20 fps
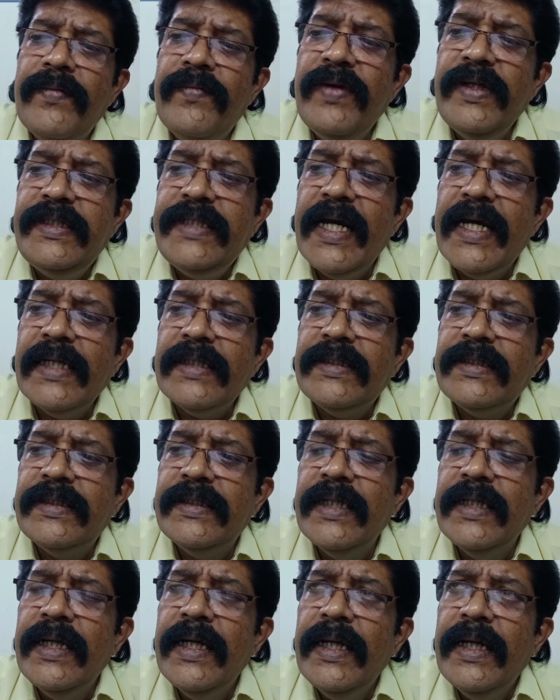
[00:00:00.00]
which has
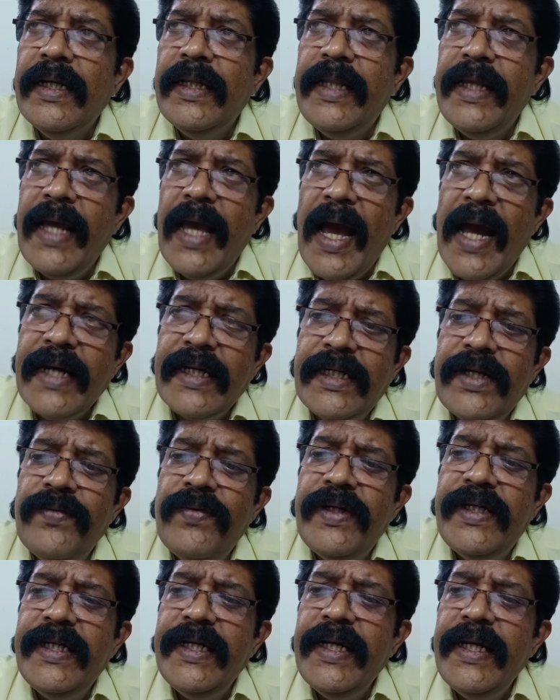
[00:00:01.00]
the
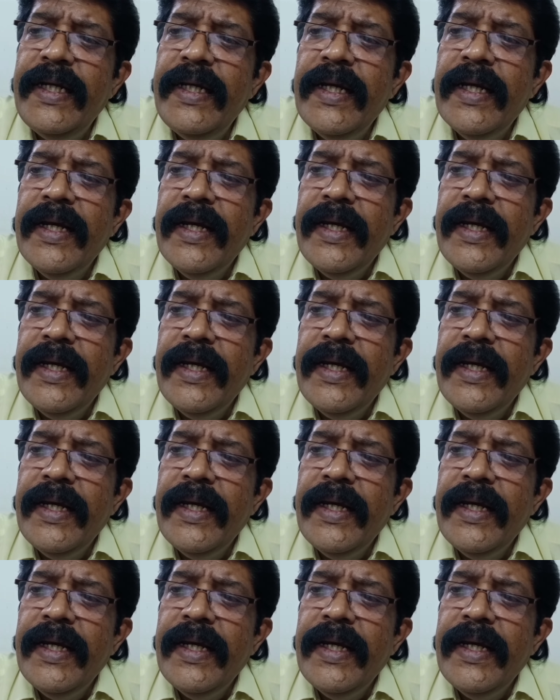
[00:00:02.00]
activity